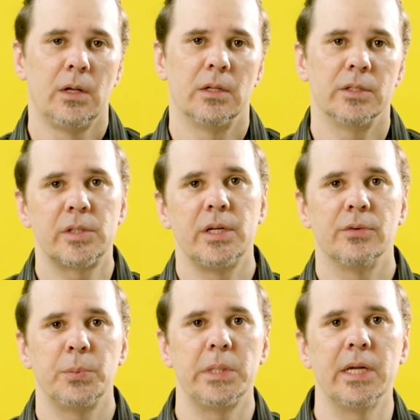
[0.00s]
Let's see
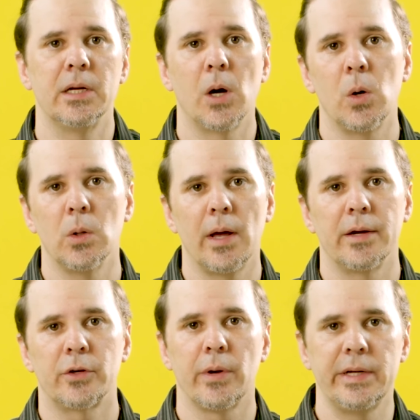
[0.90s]
if we get a whole lot
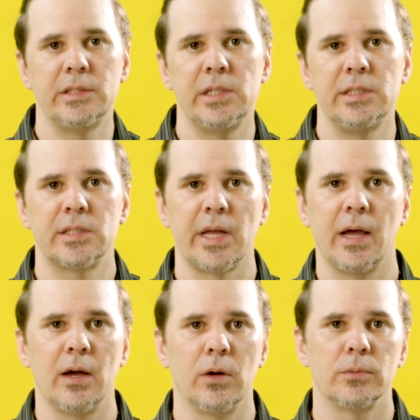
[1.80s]
of crazy
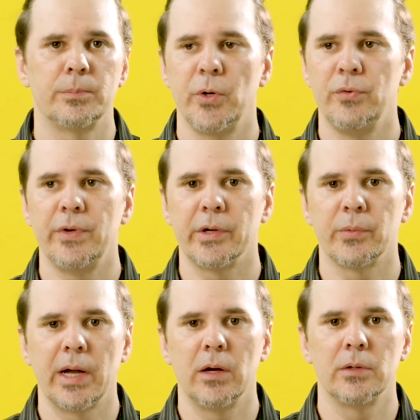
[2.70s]
sound moving
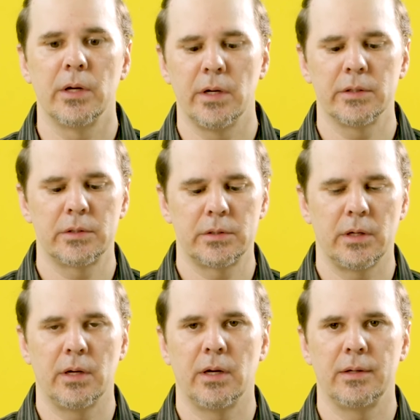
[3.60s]
around us.
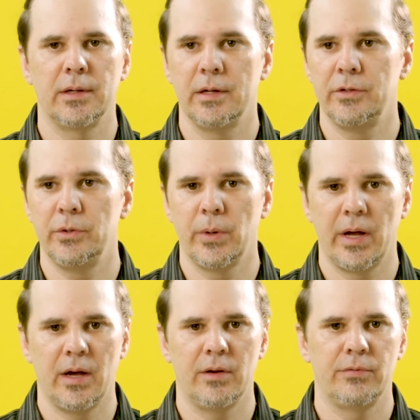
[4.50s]
I do
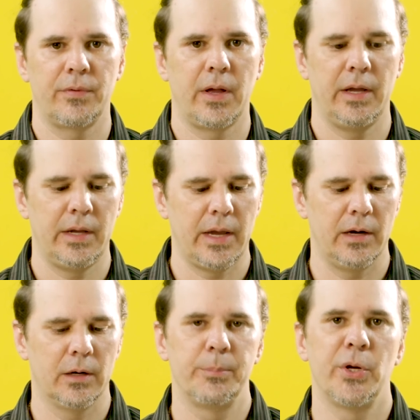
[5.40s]
have an
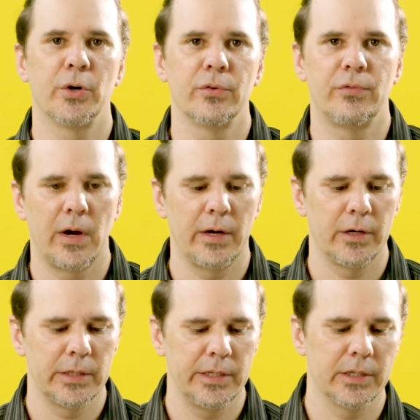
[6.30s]
air
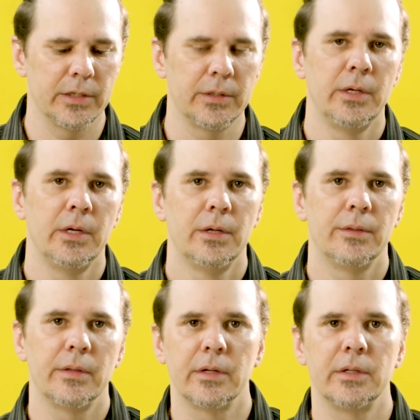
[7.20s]
purifier here
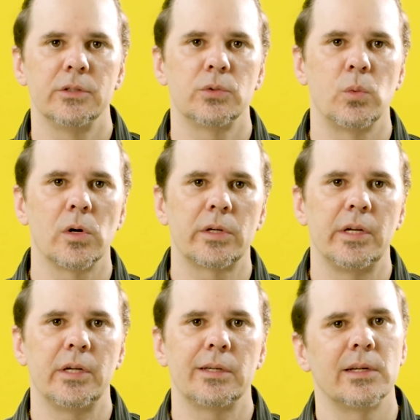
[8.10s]
that is
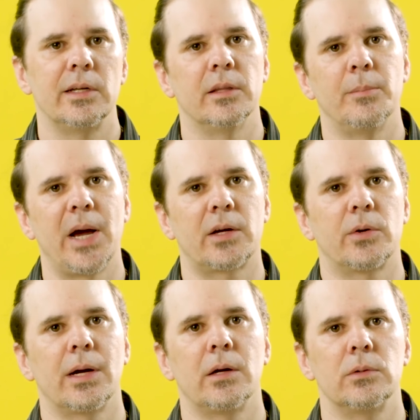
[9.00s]
working in the
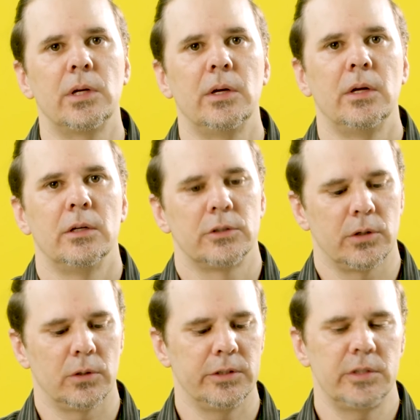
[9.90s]
background.
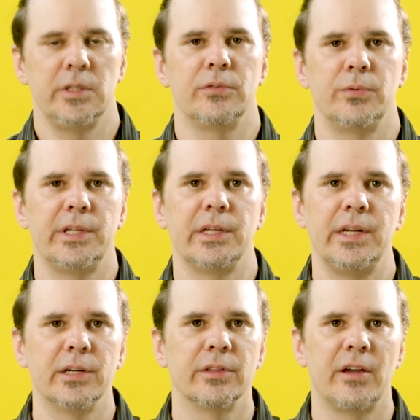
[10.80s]
So let's see if we can
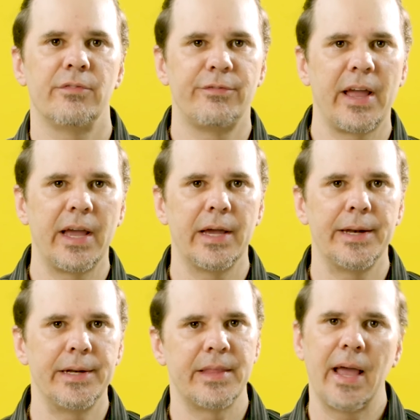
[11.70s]
hear that
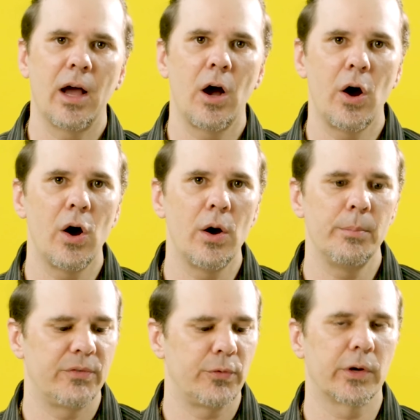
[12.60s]
fan and that
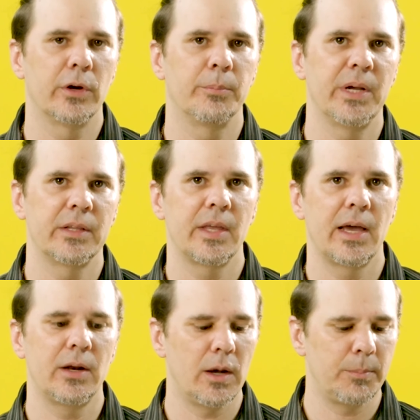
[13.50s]
hum, if we're going to pick
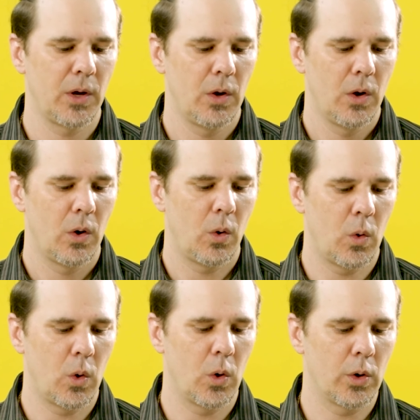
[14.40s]
that up
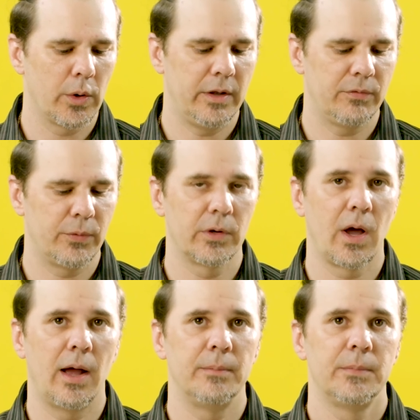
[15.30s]
or if we're
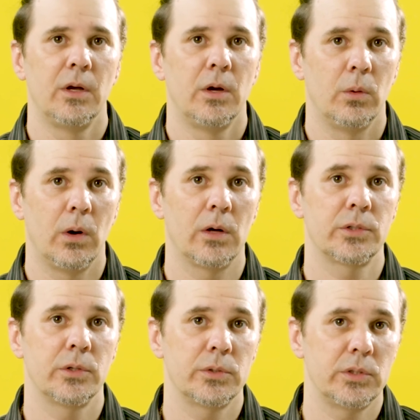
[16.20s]
not. We'll
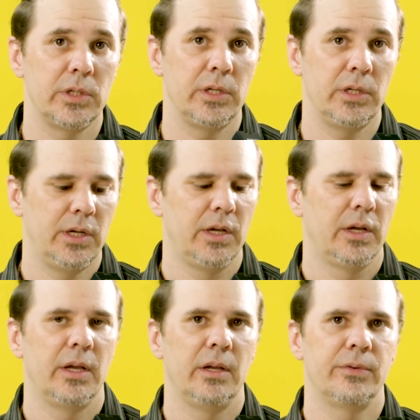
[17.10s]
also see
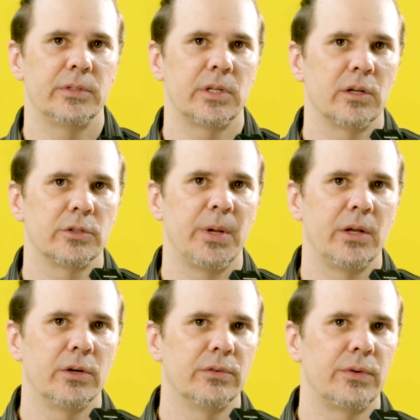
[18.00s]
if it sounds
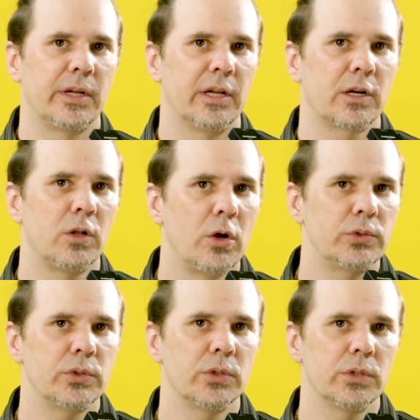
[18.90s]
better if I get
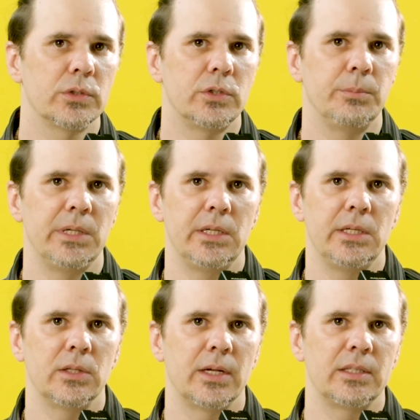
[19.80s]
closer to
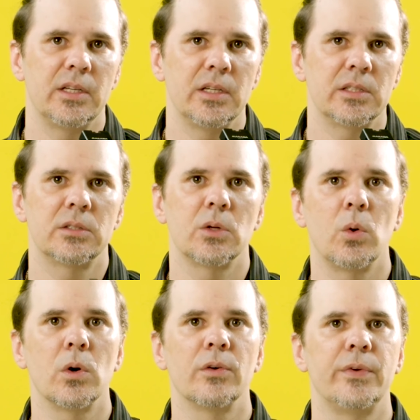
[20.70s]
me like this,
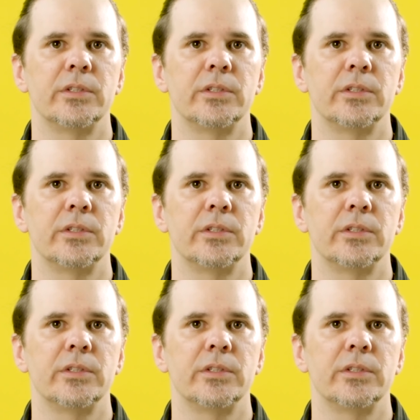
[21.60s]
or if